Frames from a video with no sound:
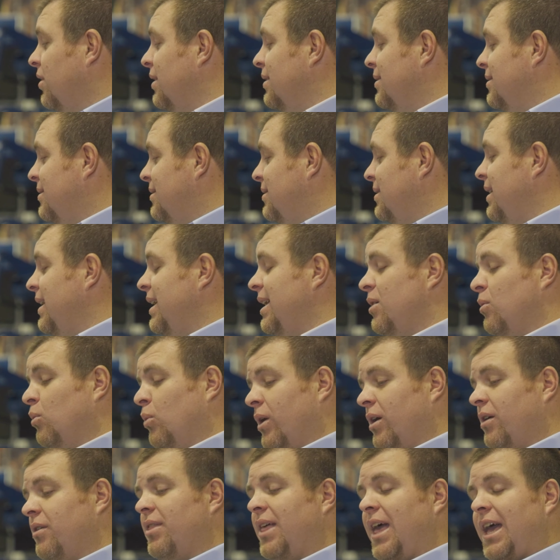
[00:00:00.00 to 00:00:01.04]
and see
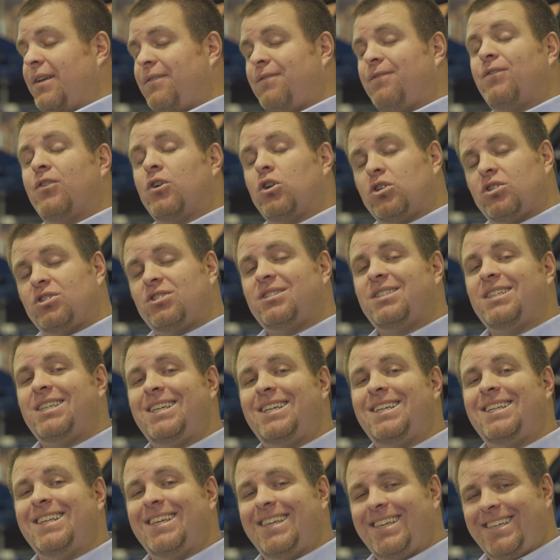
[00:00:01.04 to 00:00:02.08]
where that first
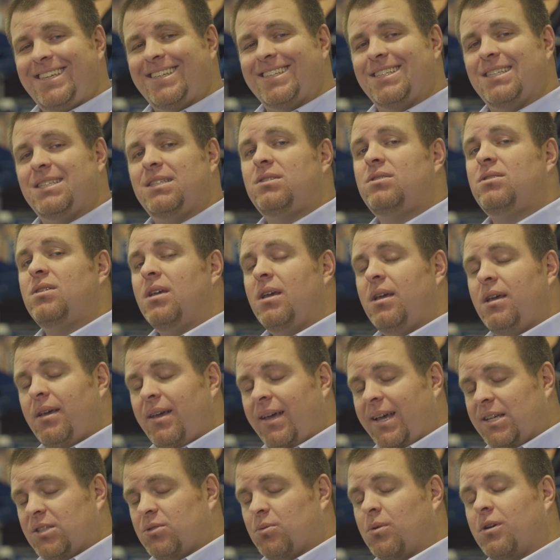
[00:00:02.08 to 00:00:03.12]
seed is
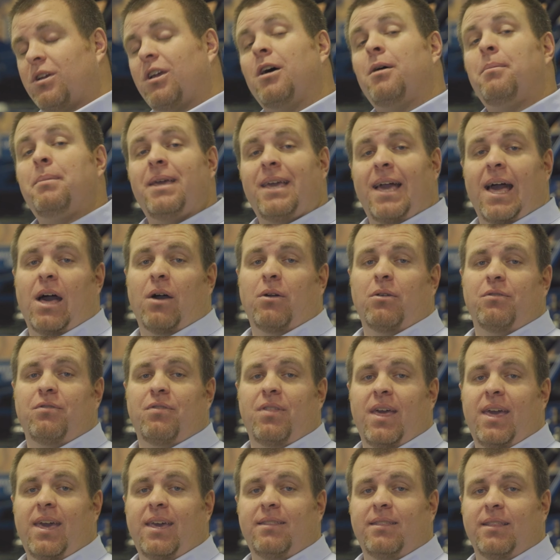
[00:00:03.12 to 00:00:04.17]
as we're coming out of
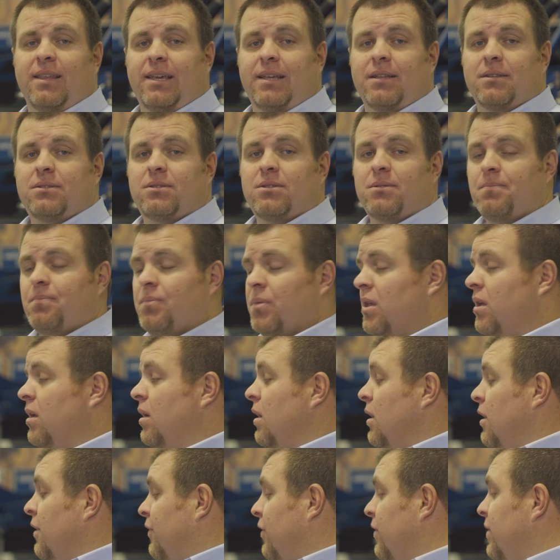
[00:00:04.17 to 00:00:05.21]
the headlands.
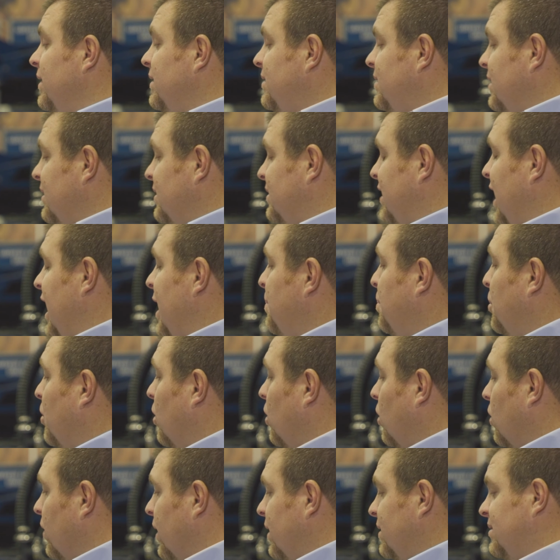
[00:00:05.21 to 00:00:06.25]
For this
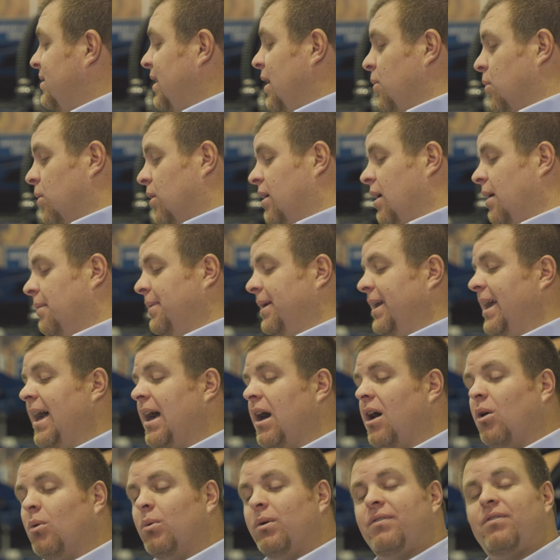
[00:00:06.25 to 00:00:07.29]
example, let's say we're coming
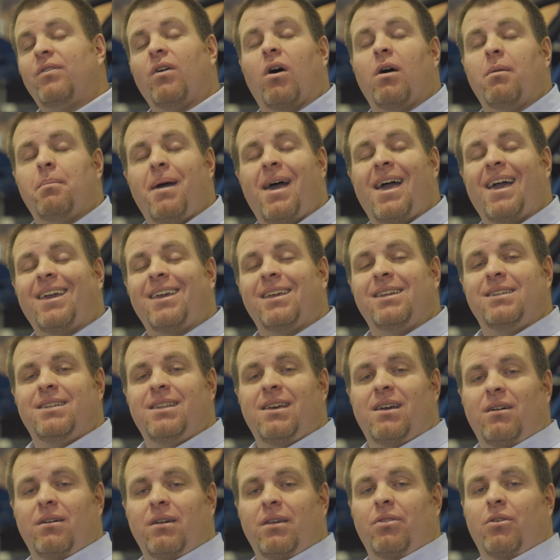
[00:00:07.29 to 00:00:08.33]
out, we've gone back and
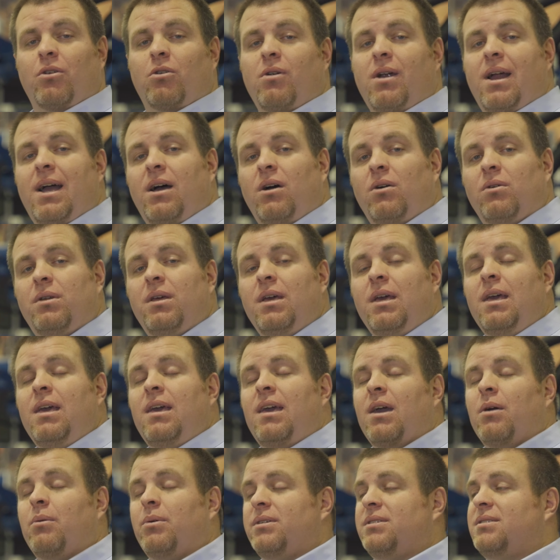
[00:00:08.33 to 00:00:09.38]
dug in the ground,
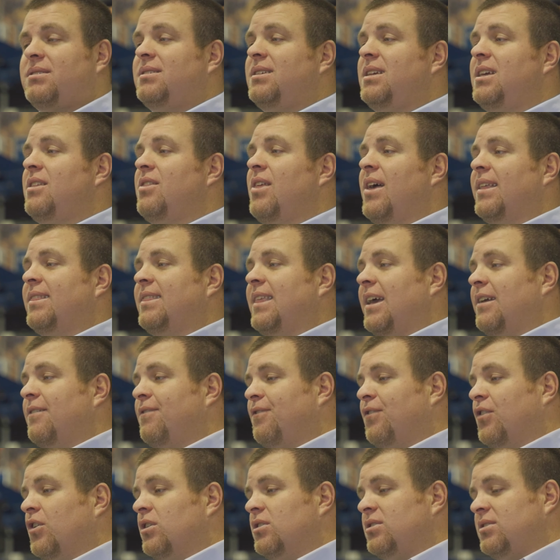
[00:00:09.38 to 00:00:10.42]
and we see that that
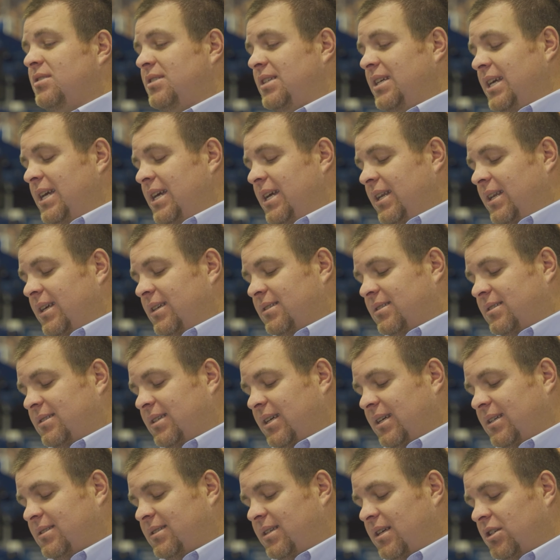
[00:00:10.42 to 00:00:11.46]
first seed is
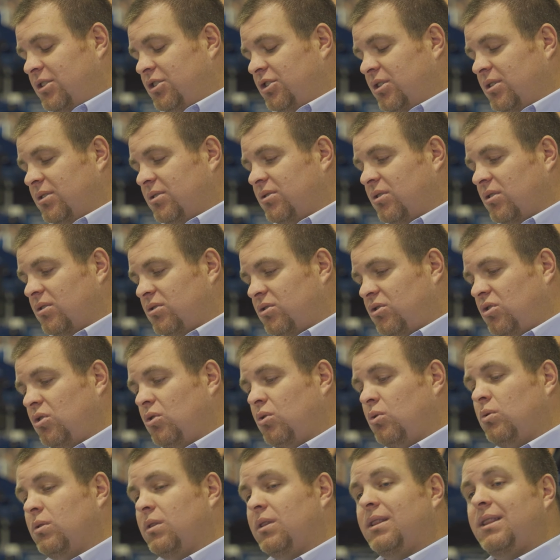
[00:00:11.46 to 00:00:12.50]
6 inches
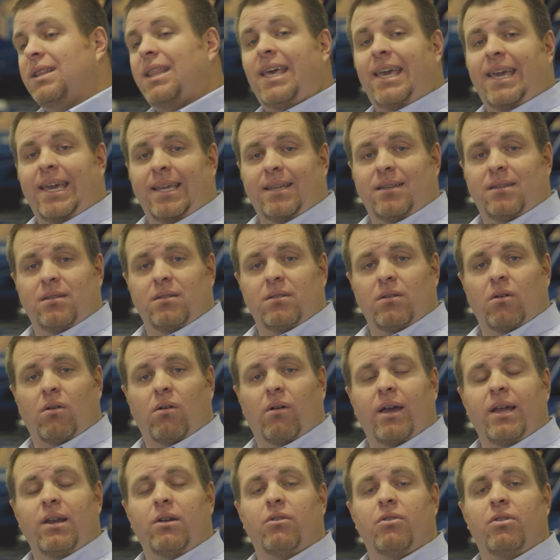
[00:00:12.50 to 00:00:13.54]
too late, all
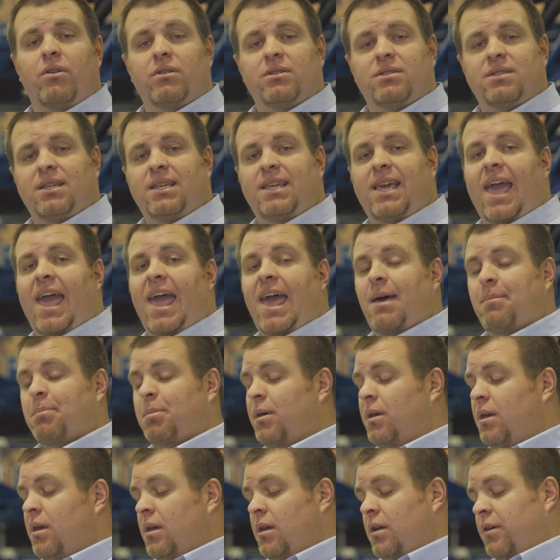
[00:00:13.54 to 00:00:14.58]
right? Or there's a gap
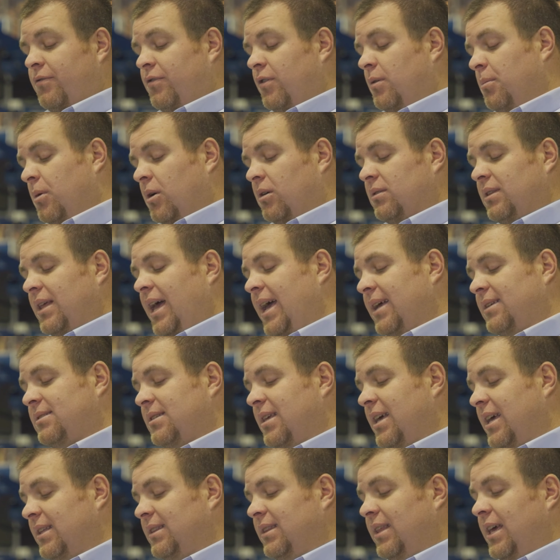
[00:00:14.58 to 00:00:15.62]
from our last
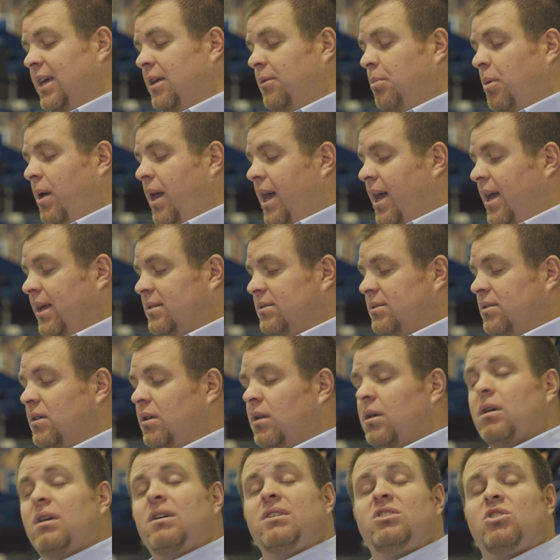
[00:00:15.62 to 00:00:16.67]
headland pass
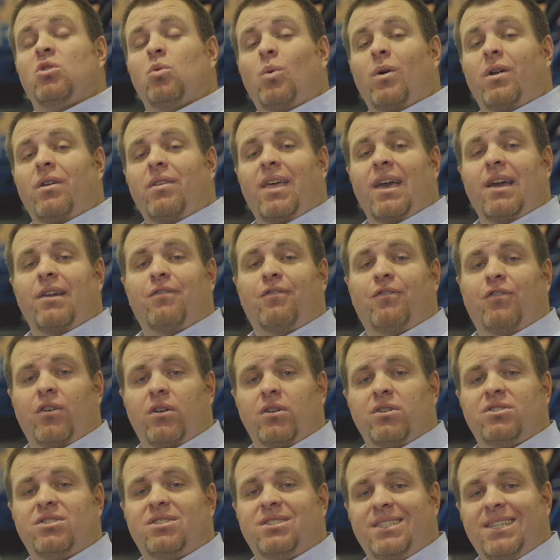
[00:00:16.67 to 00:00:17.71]
to where that
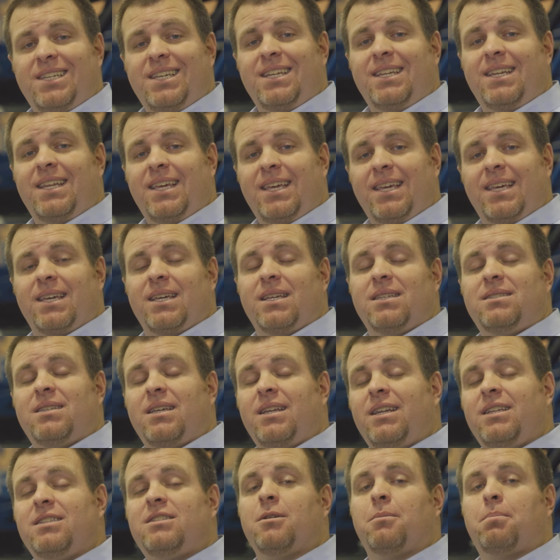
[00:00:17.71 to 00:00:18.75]
first seed is,
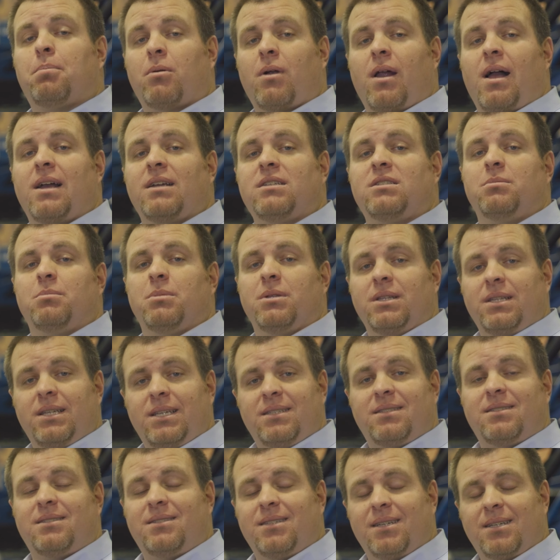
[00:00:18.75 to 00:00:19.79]
and it's approximately
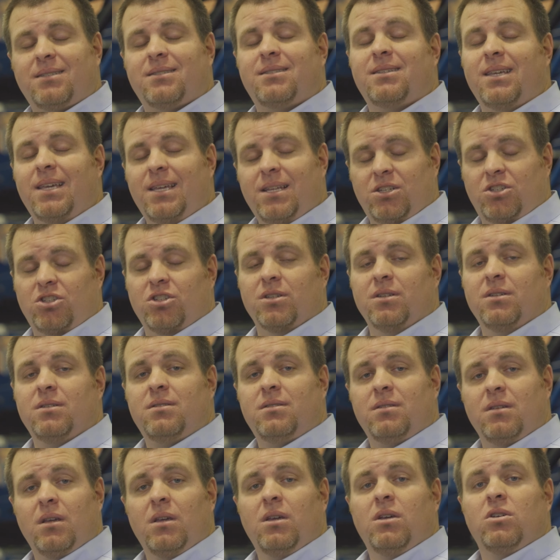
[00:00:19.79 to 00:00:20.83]
6
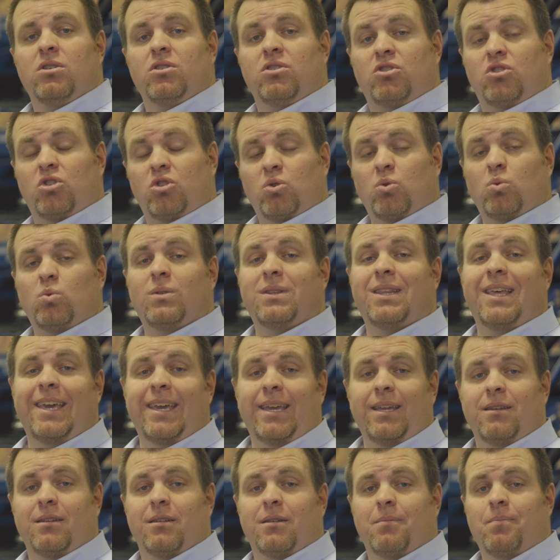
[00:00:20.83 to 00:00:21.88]
inches too
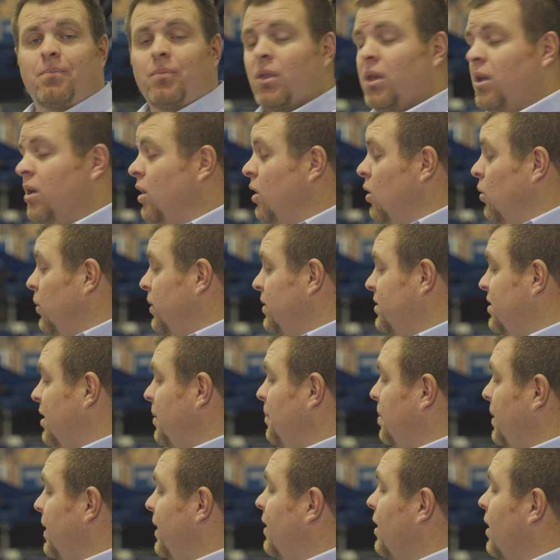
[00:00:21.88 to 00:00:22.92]
late. We
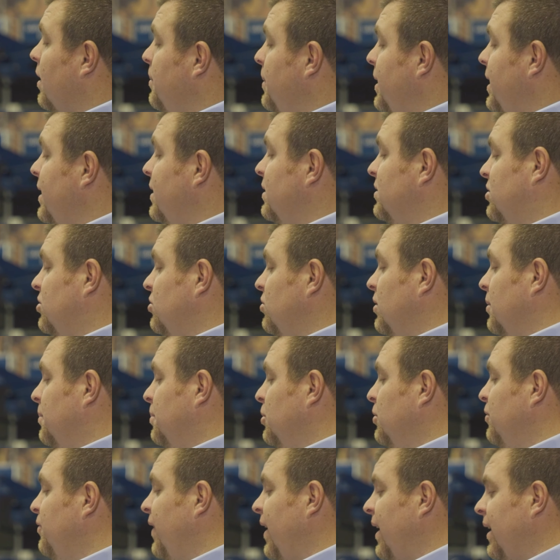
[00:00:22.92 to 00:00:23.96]
simply come into the
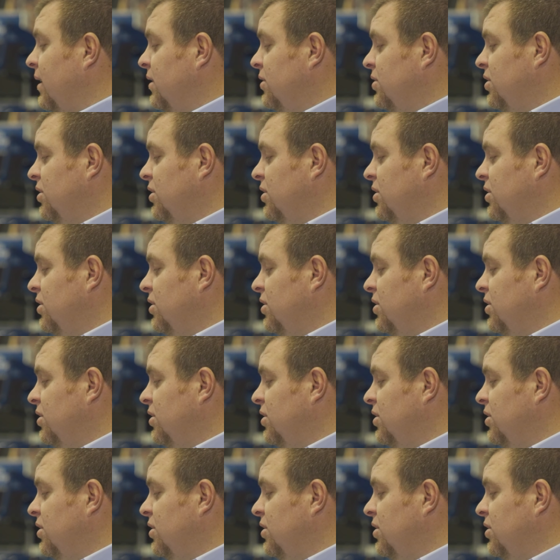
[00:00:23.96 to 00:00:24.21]
Blue Vantage